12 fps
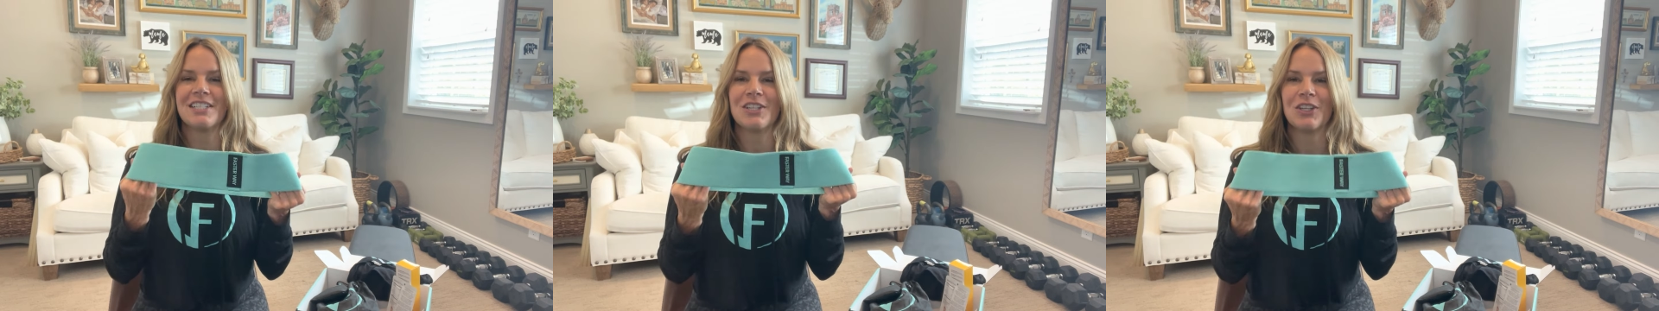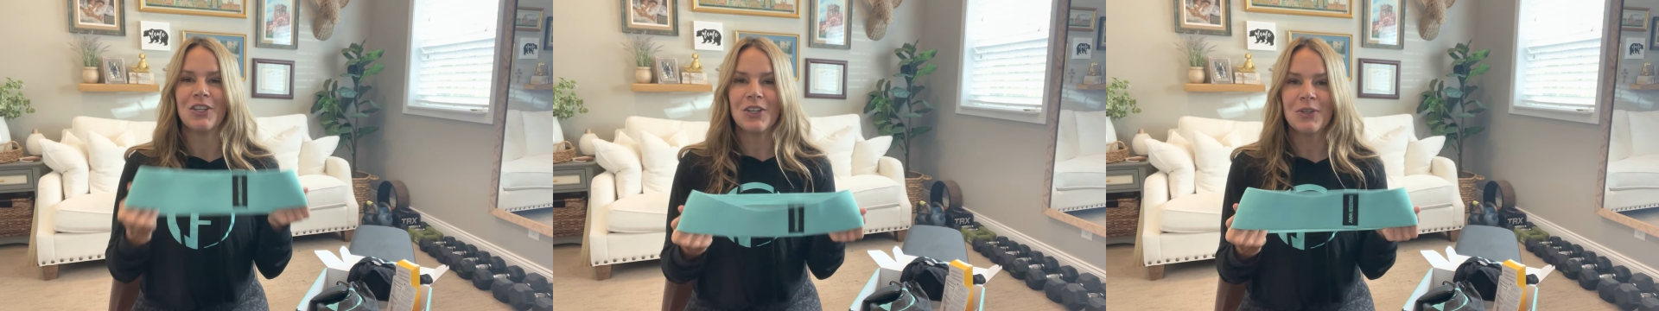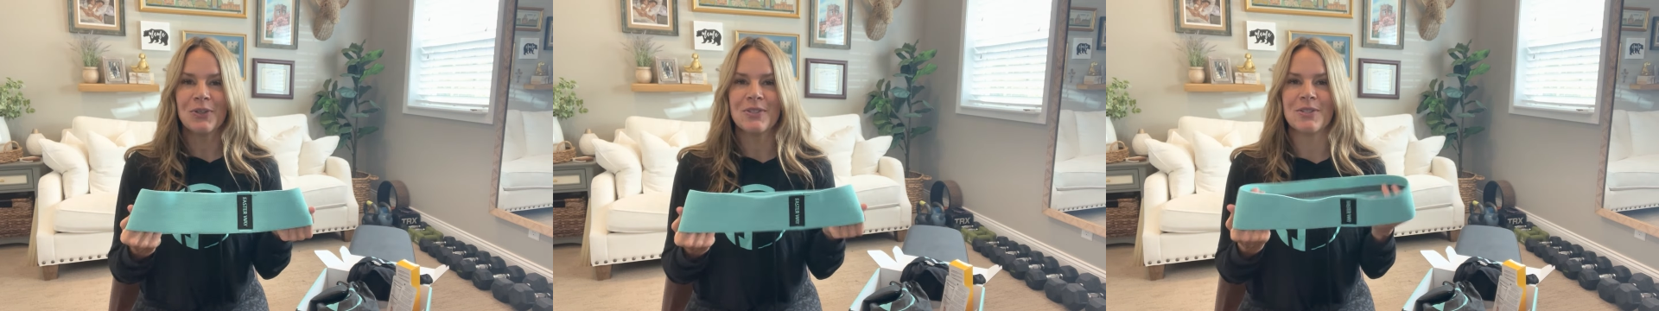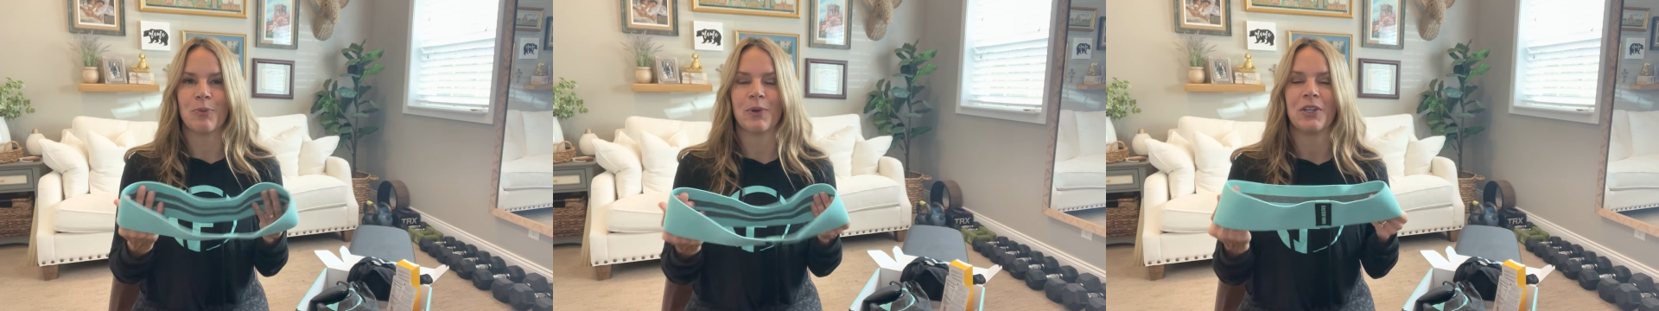to
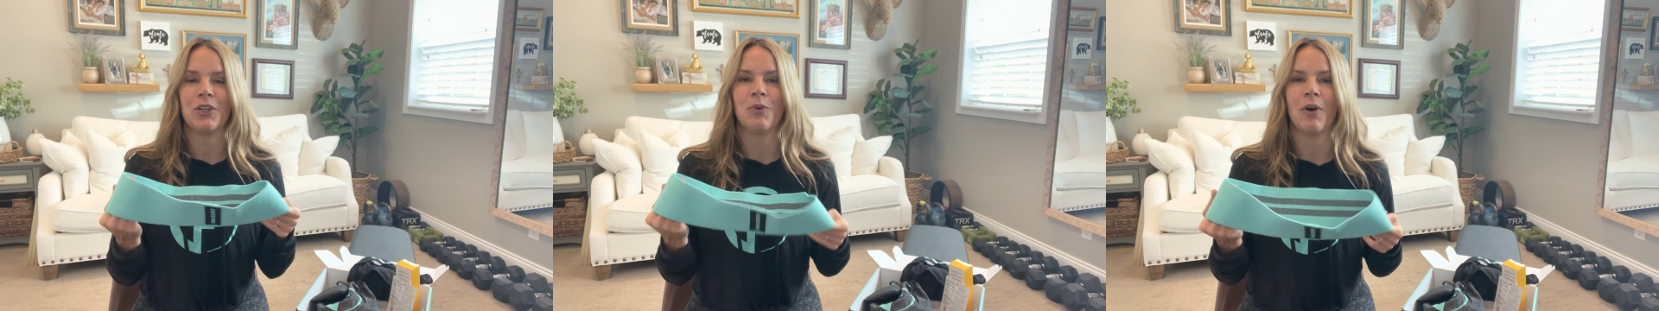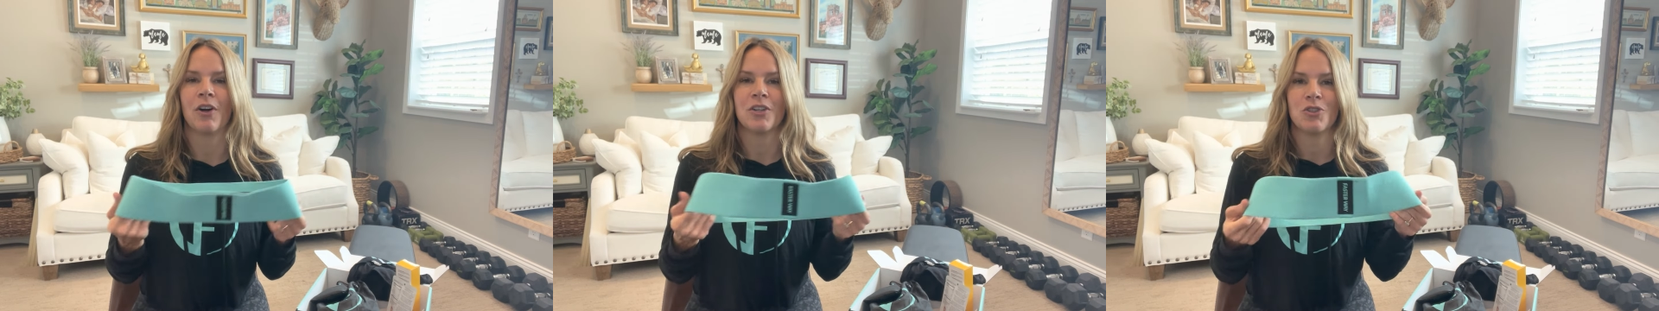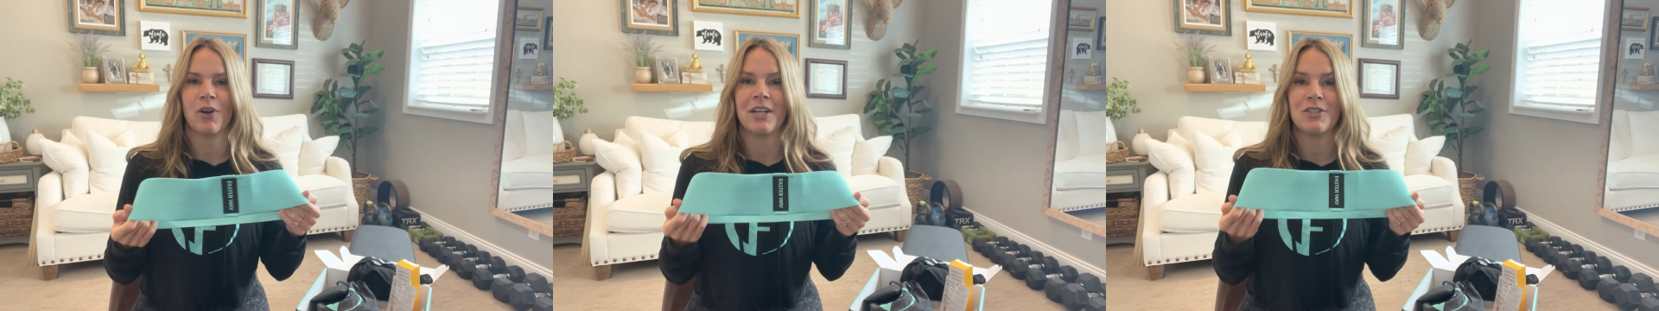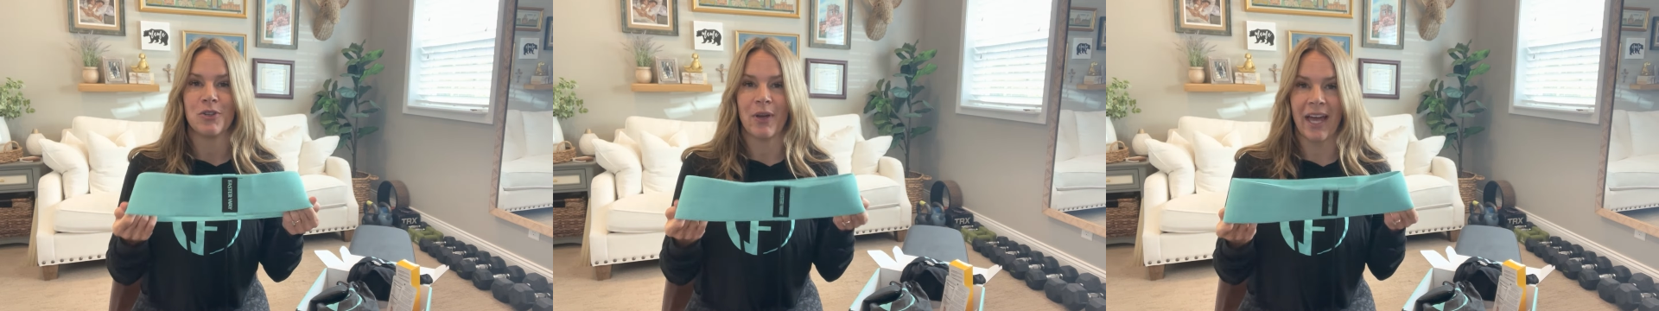use when you are trying
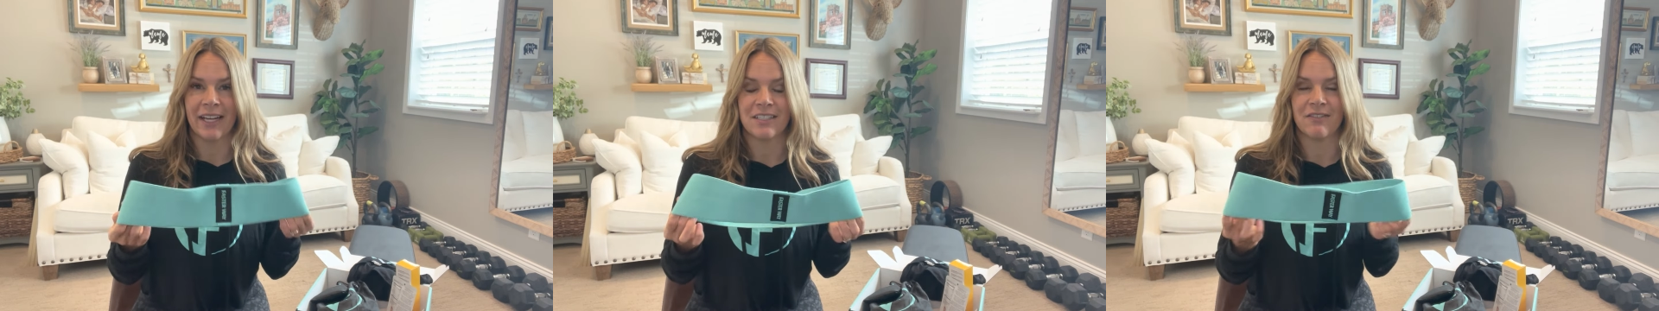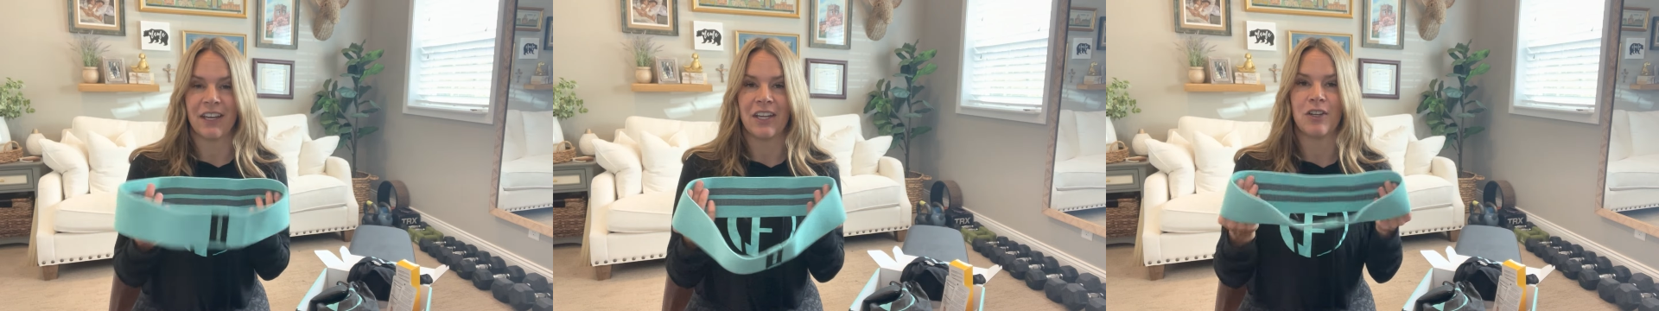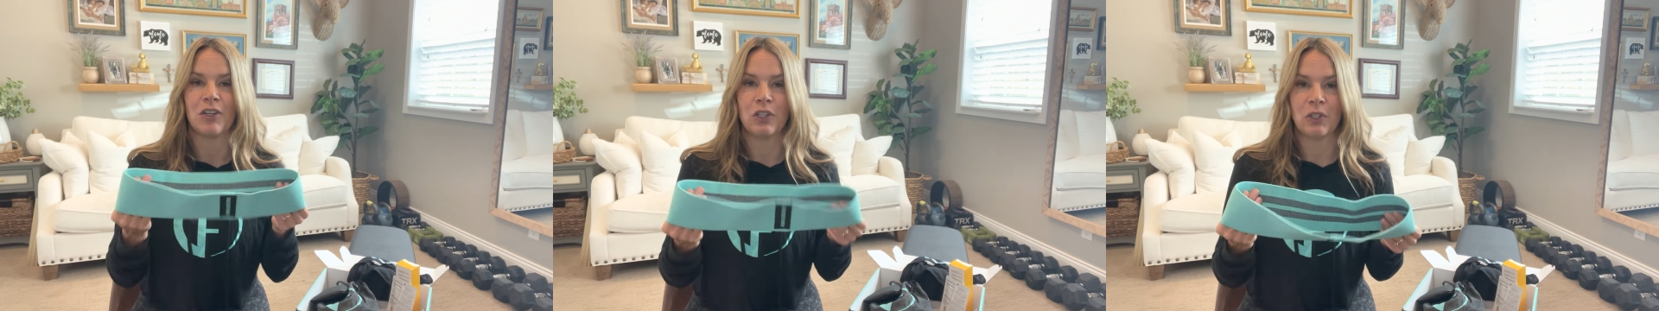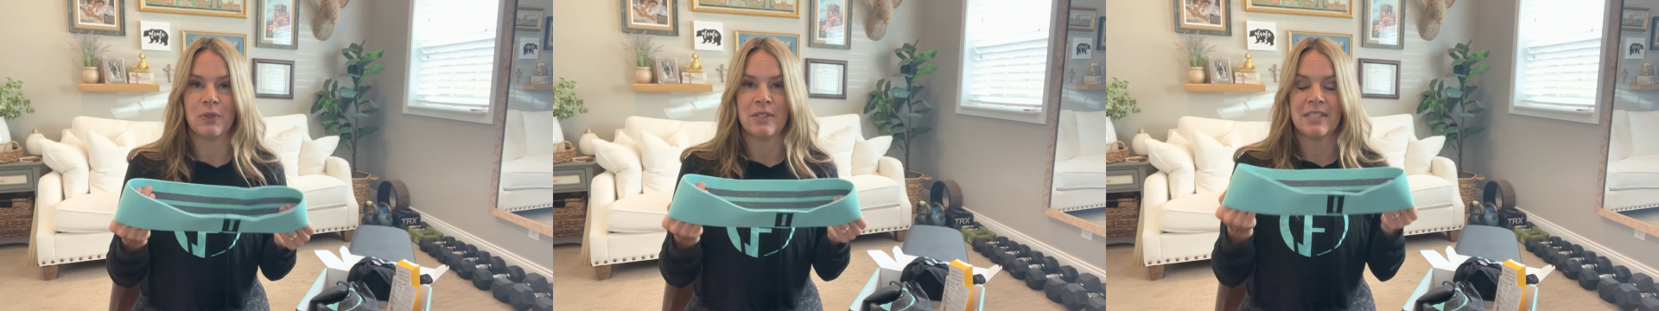to activate
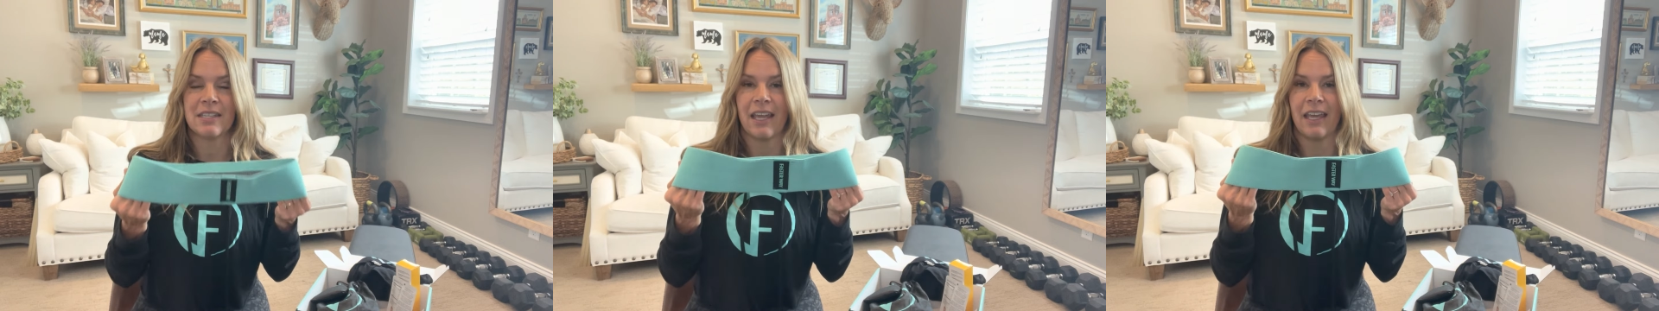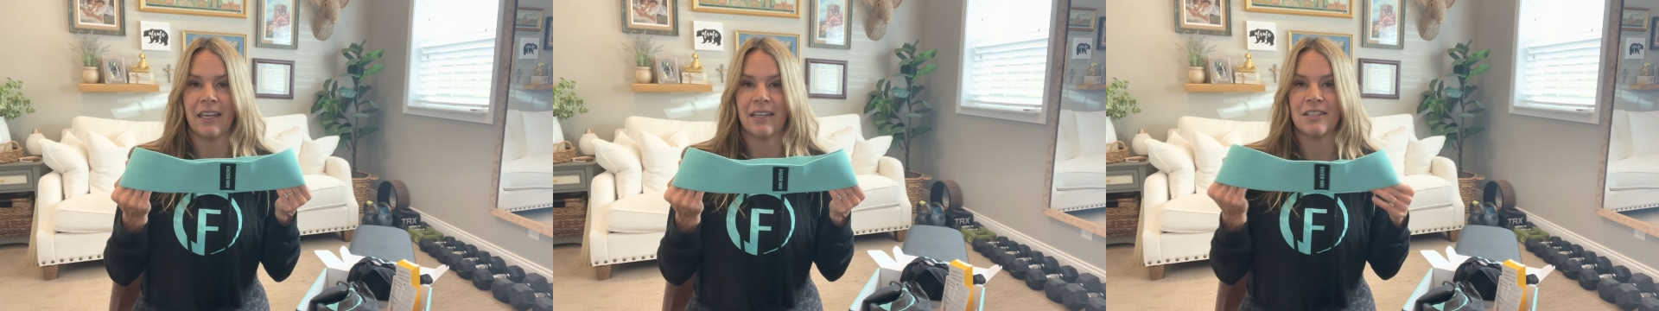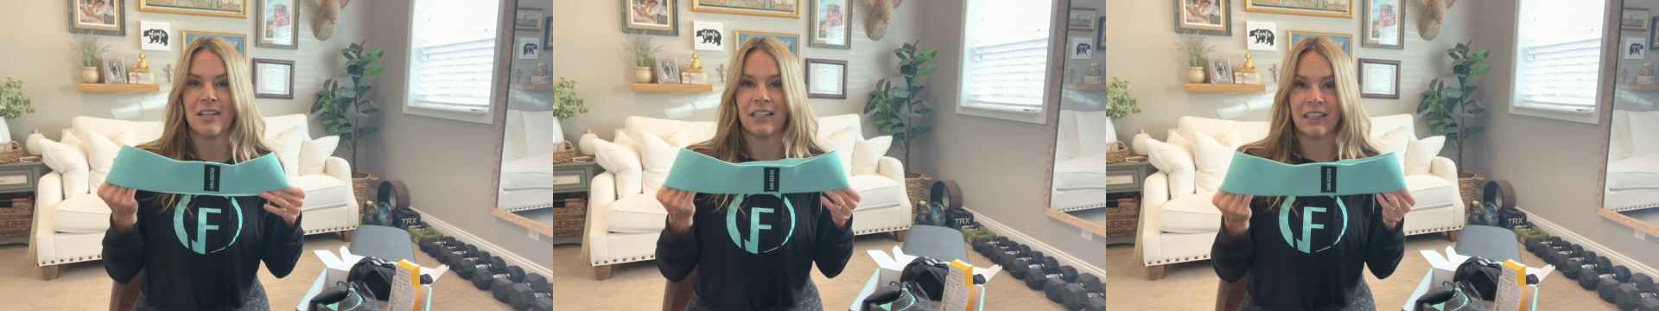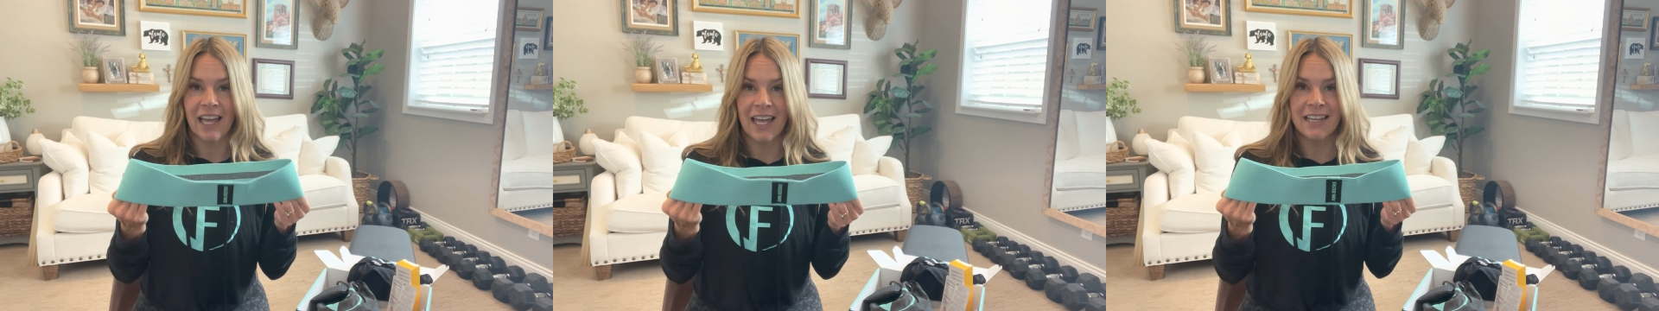glutes and
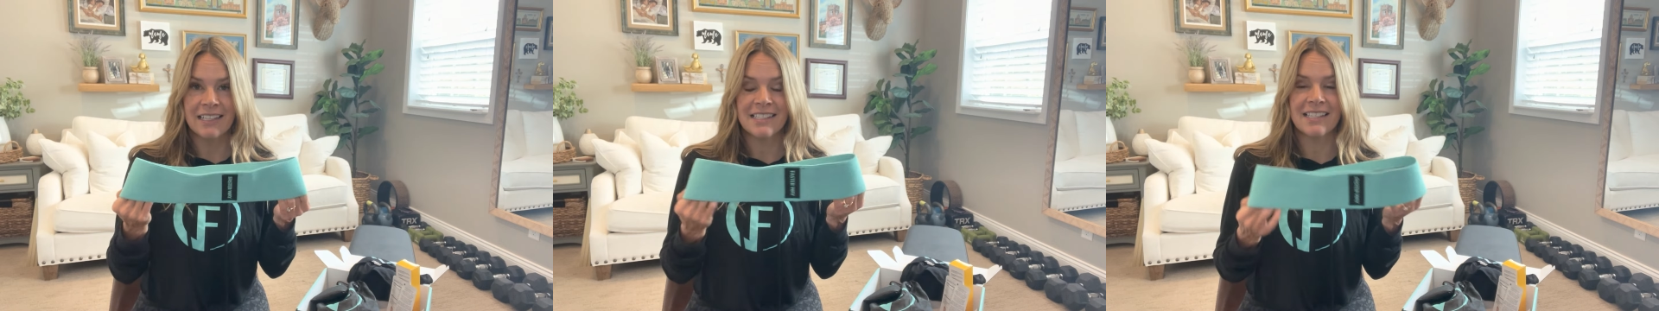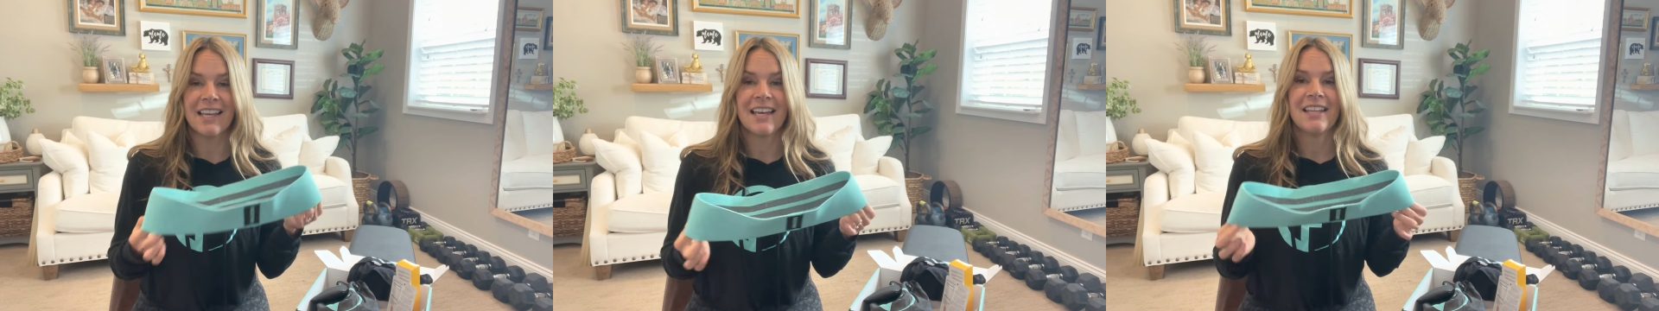legs.